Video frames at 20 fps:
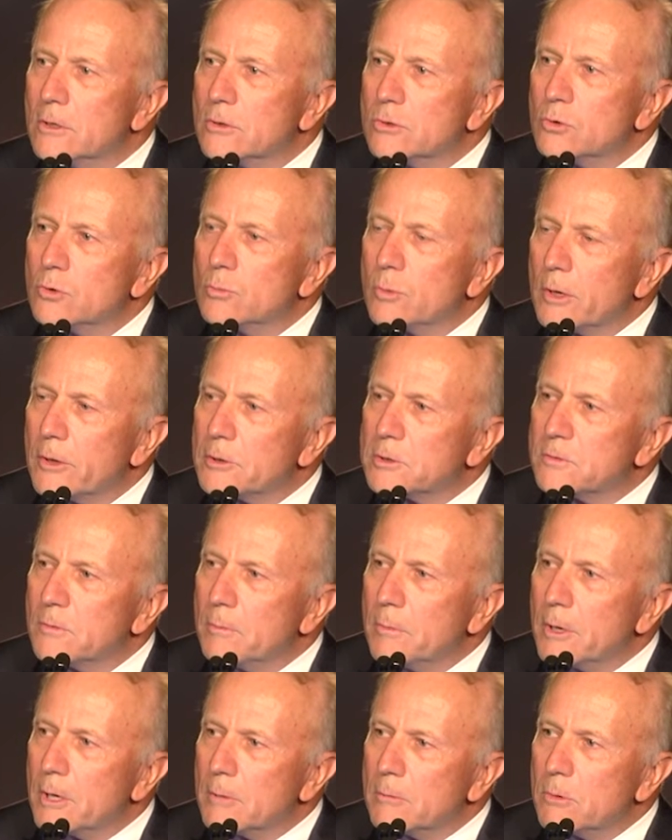Two brothers
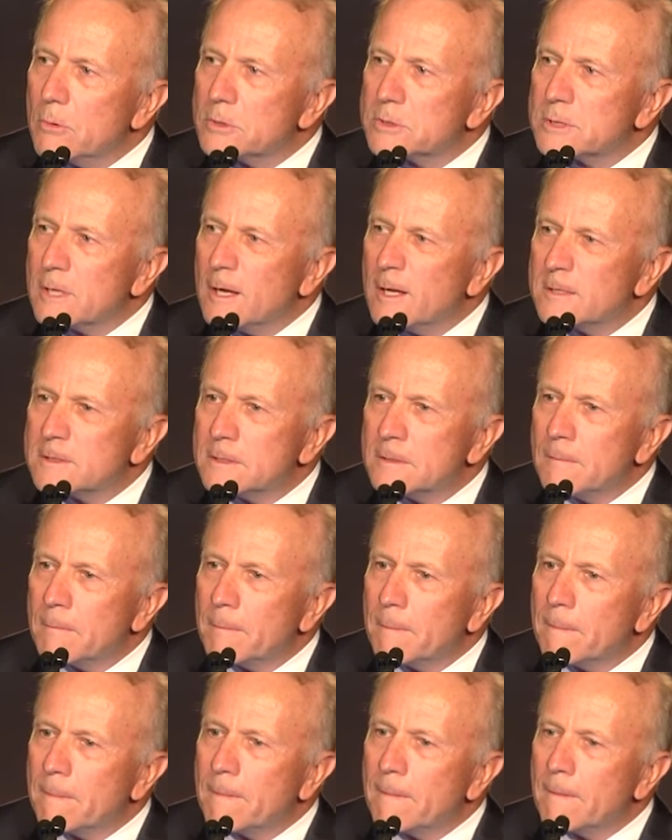from Baraboo, Wisconsin.
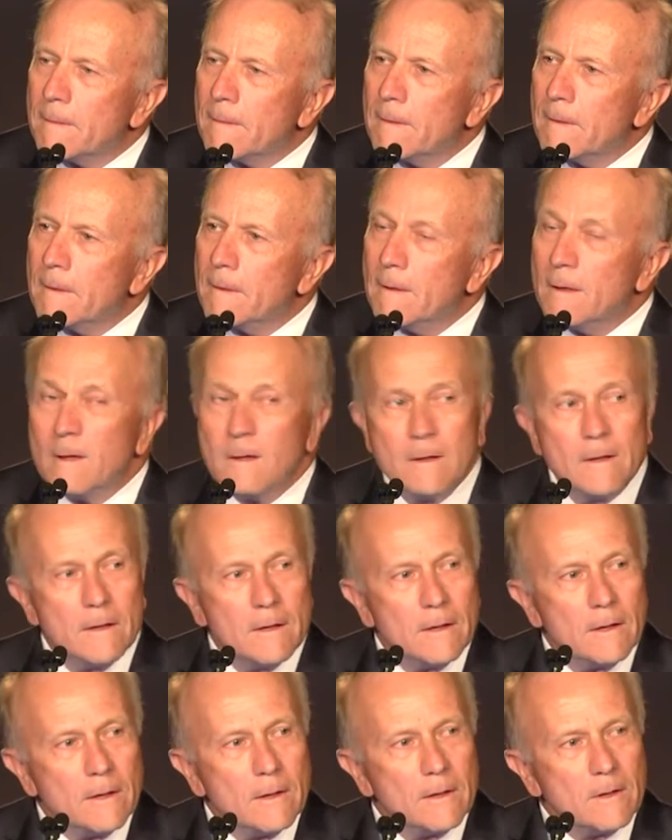
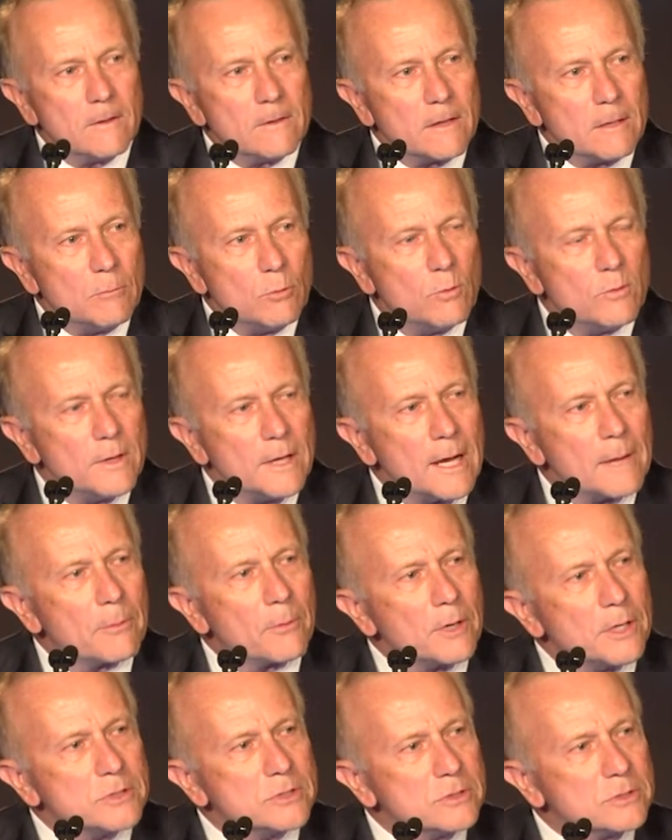They moved the
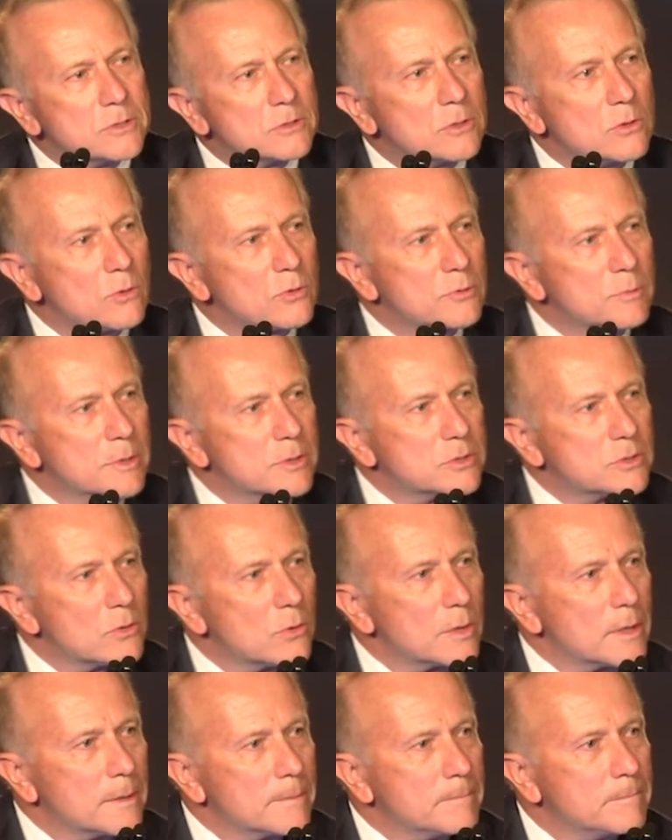operation to Duluth,
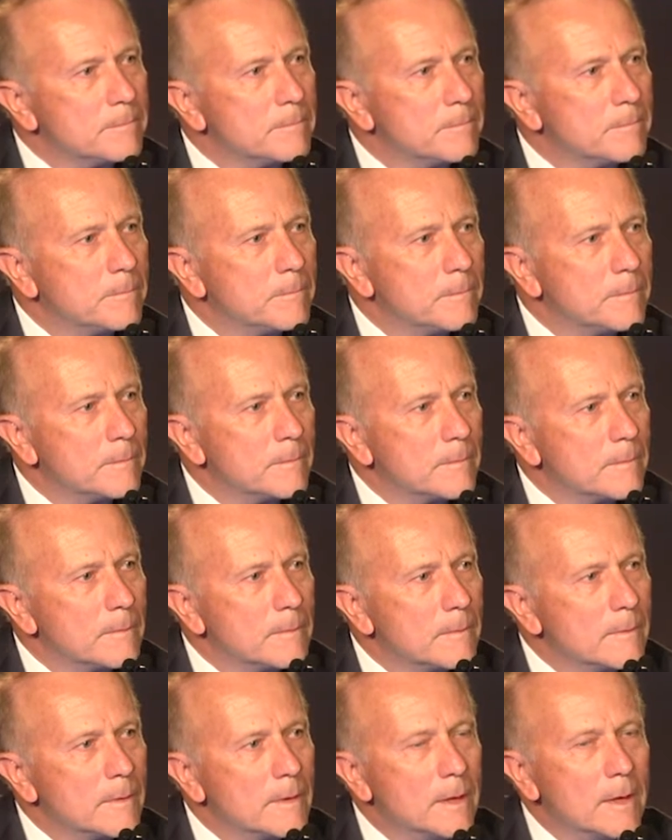Minnesota.
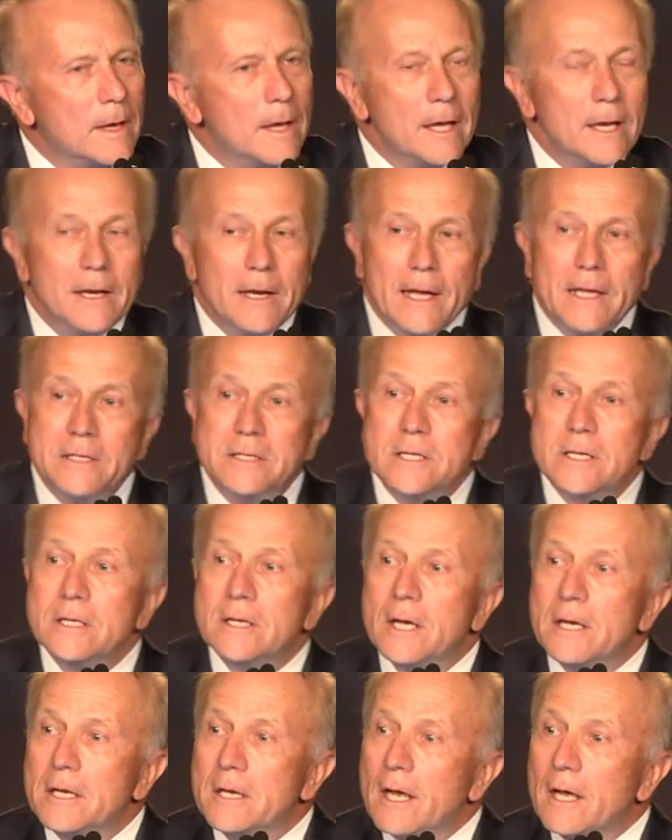In
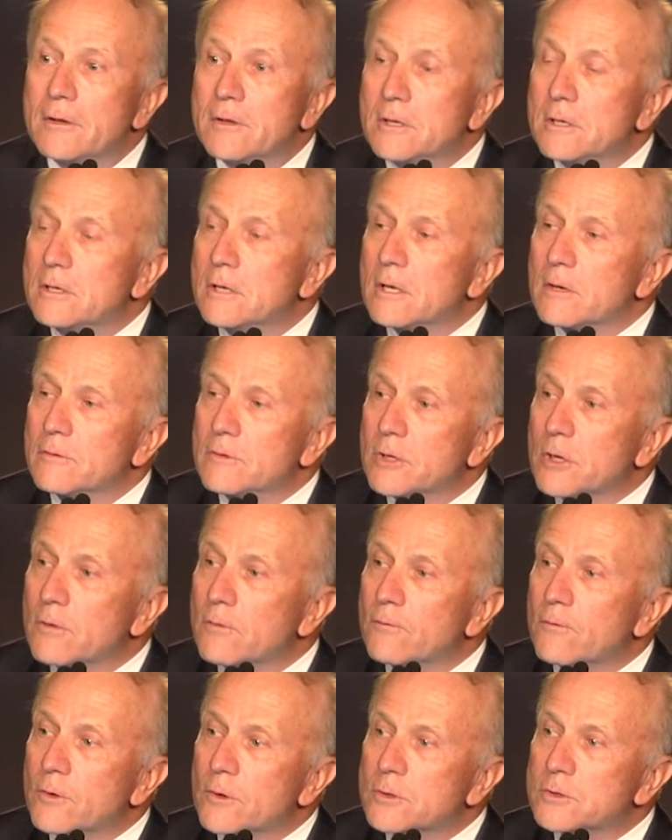1999, they delivered their
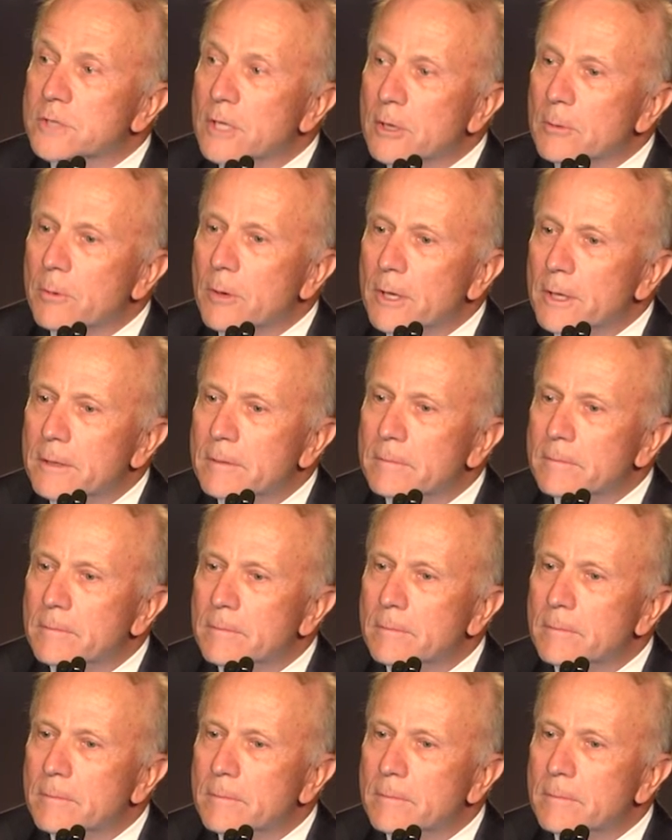first airplane,